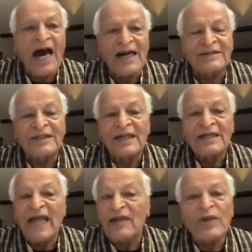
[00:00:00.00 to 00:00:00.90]
earth,
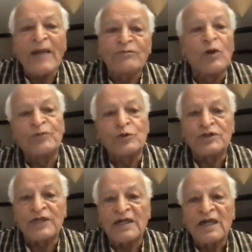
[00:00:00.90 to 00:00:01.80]
then we have no
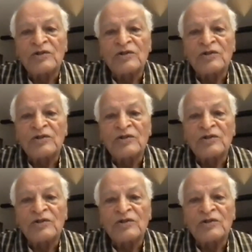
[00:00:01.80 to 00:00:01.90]
future.